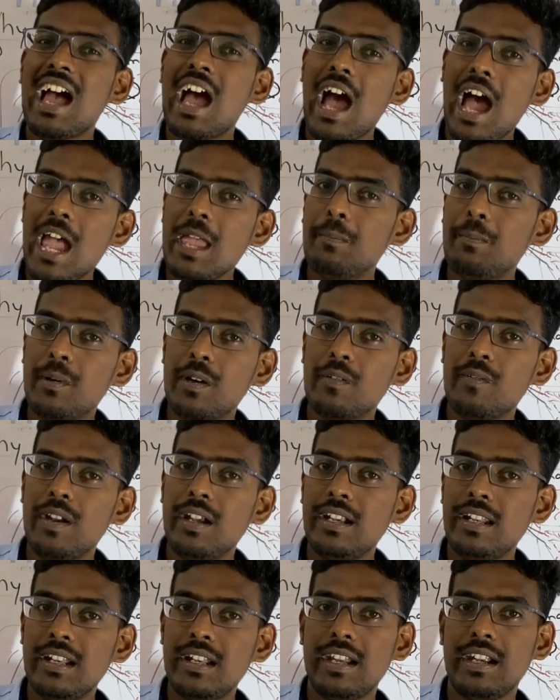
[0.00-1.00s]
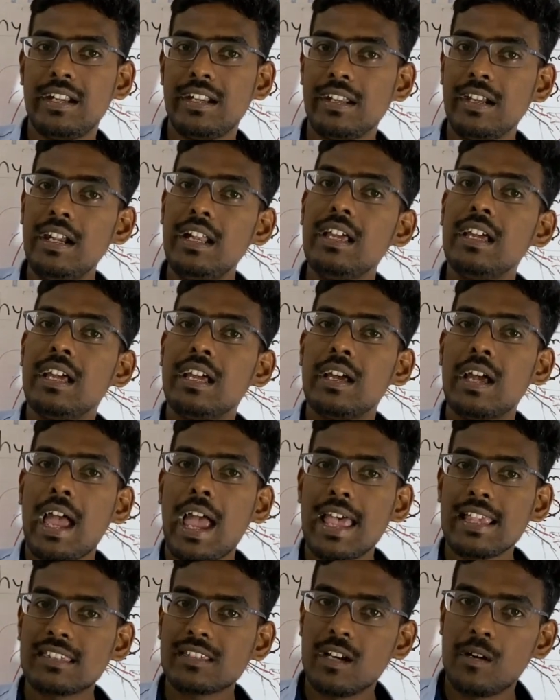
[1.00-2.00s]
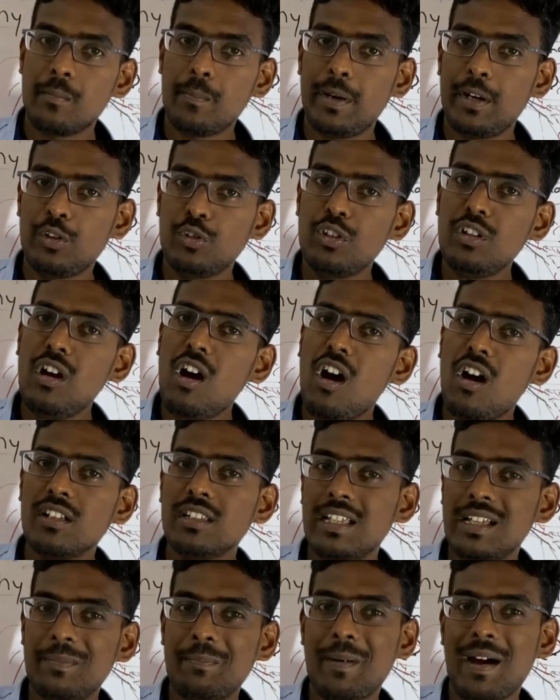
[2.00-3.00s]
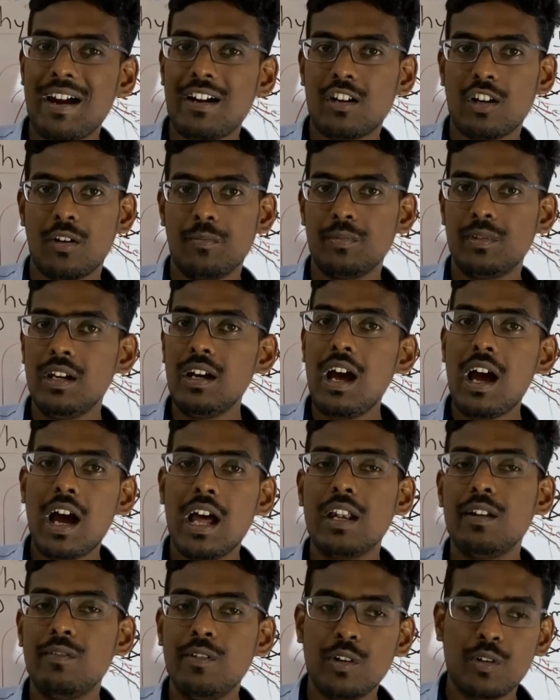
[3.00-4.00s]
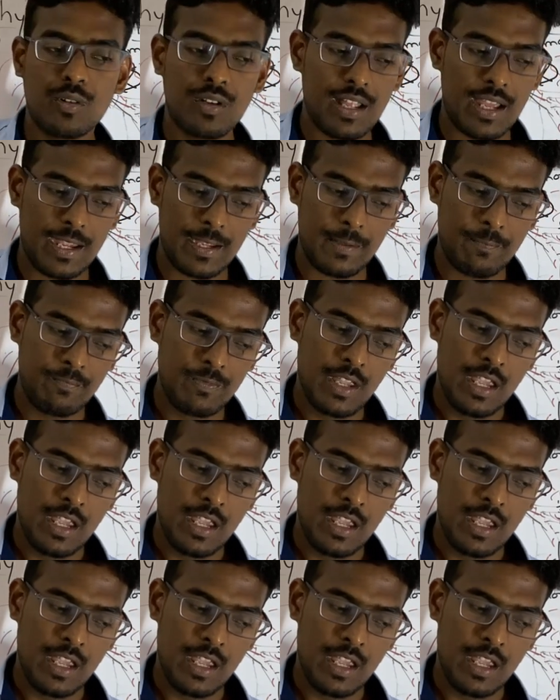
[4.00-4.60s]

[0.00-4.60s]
hyperventilated as compared to the other part of the alveoli.